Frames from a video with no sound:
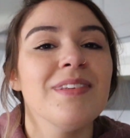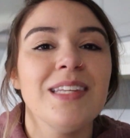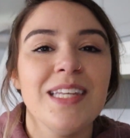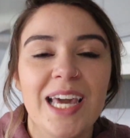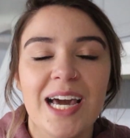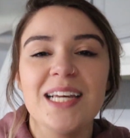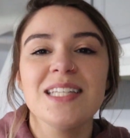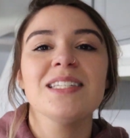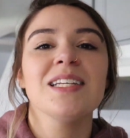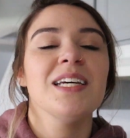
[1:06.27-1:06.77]

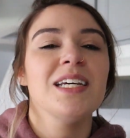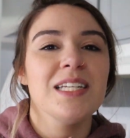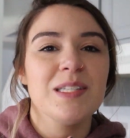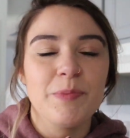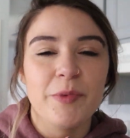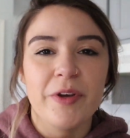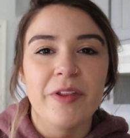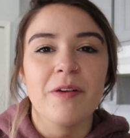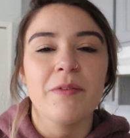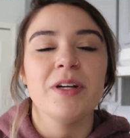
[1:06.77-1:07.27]
Yes, it is
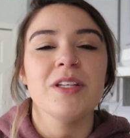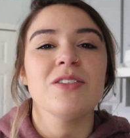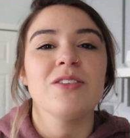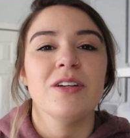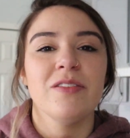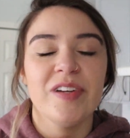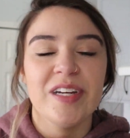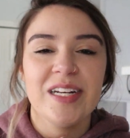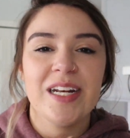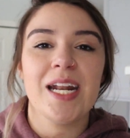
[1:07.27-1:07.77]
more than 1
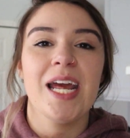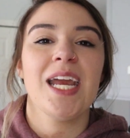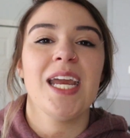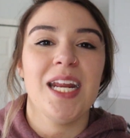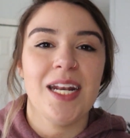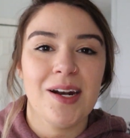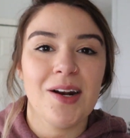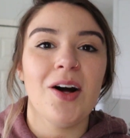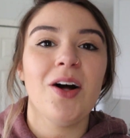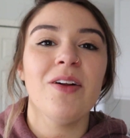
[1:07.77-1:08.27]
serving and I
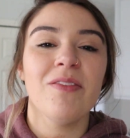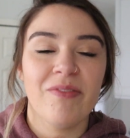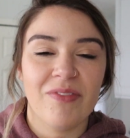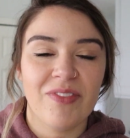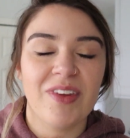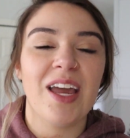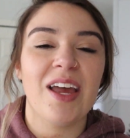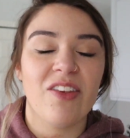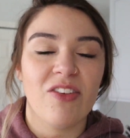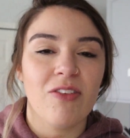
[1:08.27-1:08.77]
eat it all.
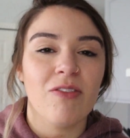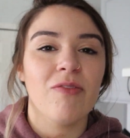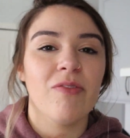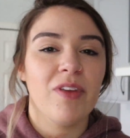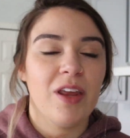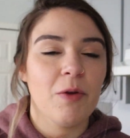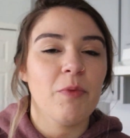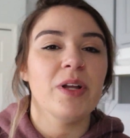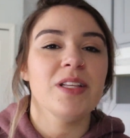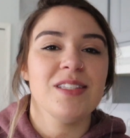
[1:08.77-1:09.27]
Yes.
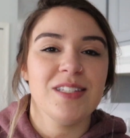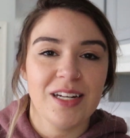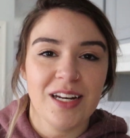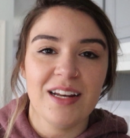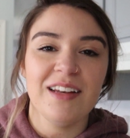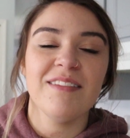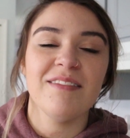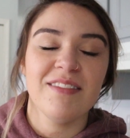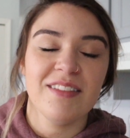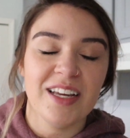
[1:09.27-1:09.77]
In 1
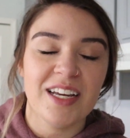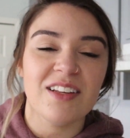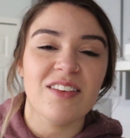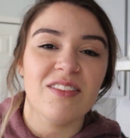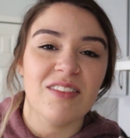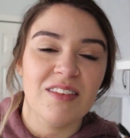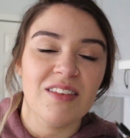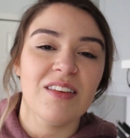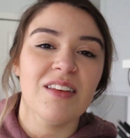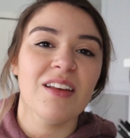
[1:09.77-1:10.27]
sitting.
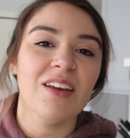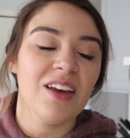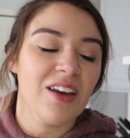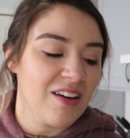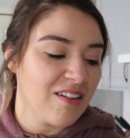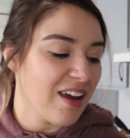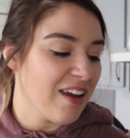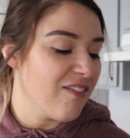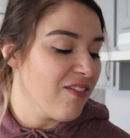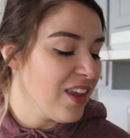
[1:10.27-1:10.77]
Yes.
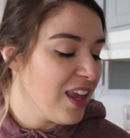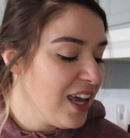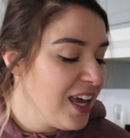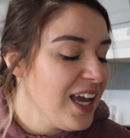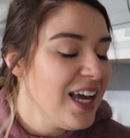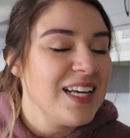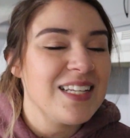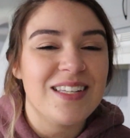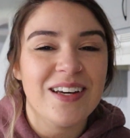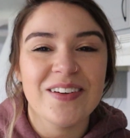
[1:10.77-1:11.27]
Okay.
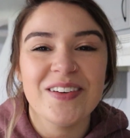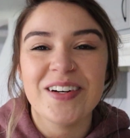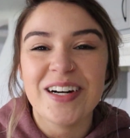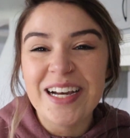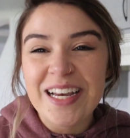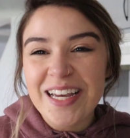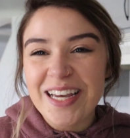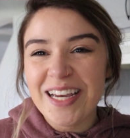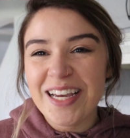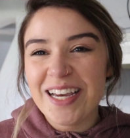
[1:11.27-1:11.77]
So
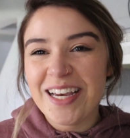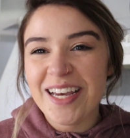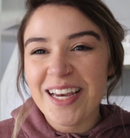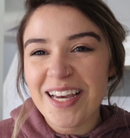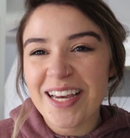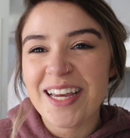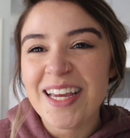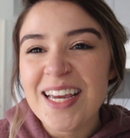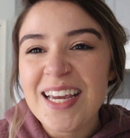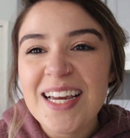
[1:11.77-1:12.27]

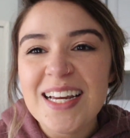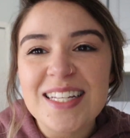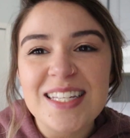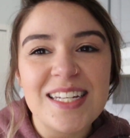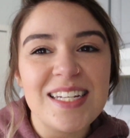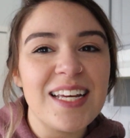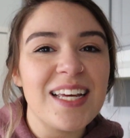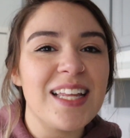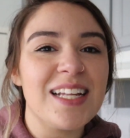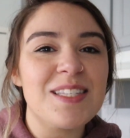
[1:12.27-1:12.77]

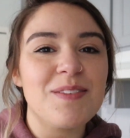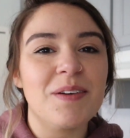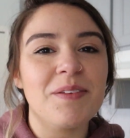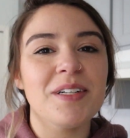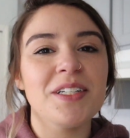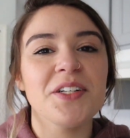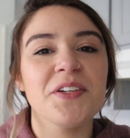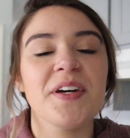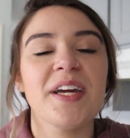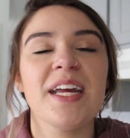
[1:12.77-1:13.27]
today that's what
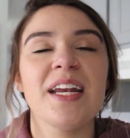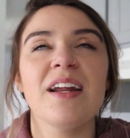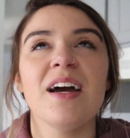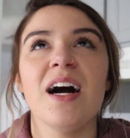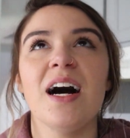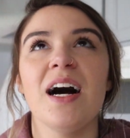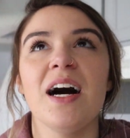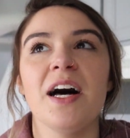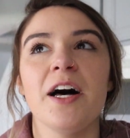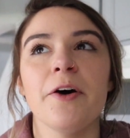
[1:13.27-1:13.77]
we're doing.
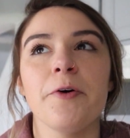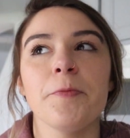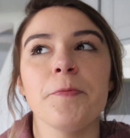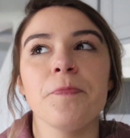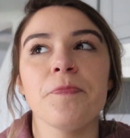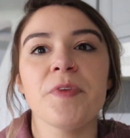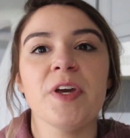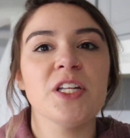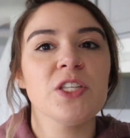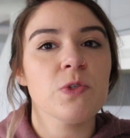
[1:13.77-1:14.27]

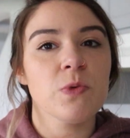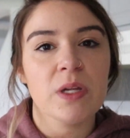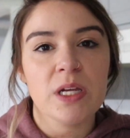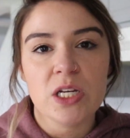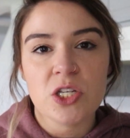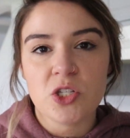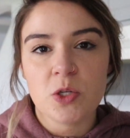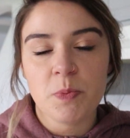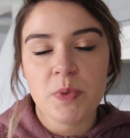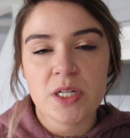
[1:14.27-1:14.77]
It's
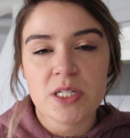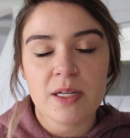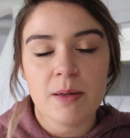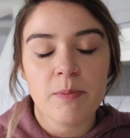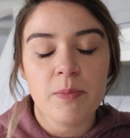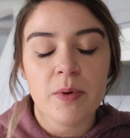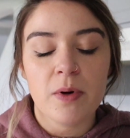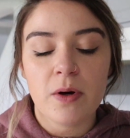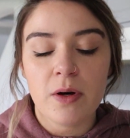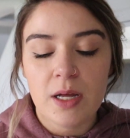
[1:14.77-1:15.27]
really super
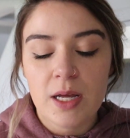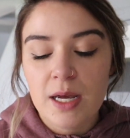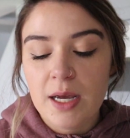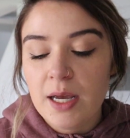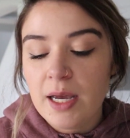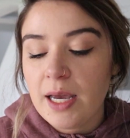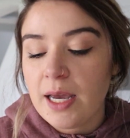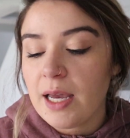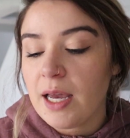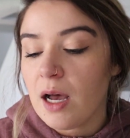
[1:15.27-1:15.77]
simple.
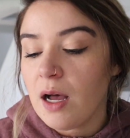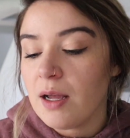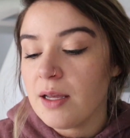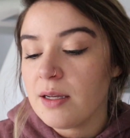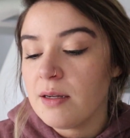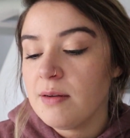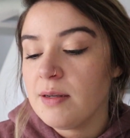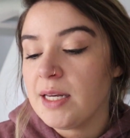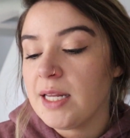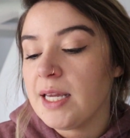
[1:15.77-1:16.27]
All
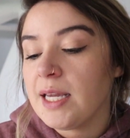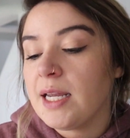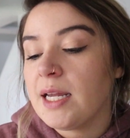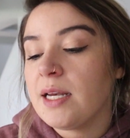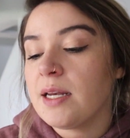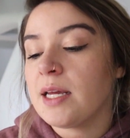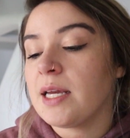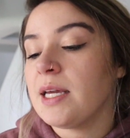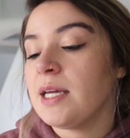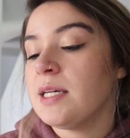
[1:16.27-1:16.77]
you
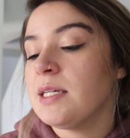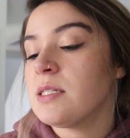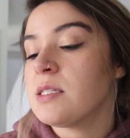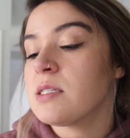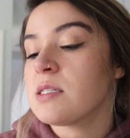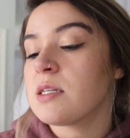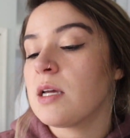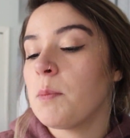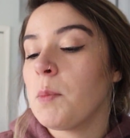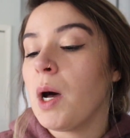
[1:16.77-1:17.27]
need is
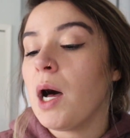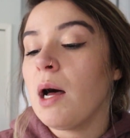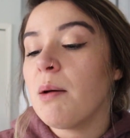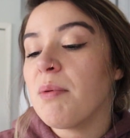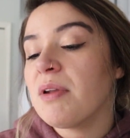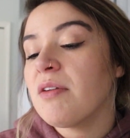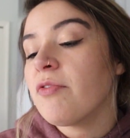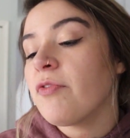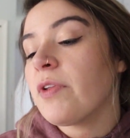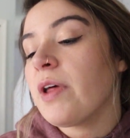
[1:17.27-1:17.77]
some
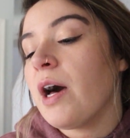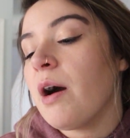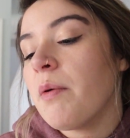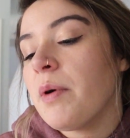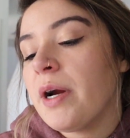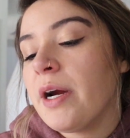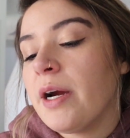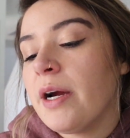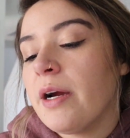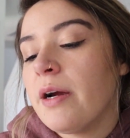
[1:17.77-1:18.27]
almond
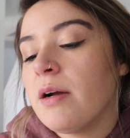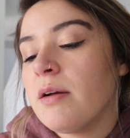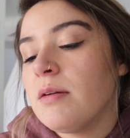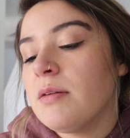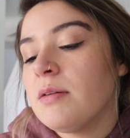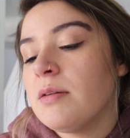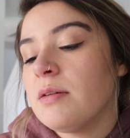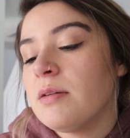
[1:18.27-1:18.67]
flour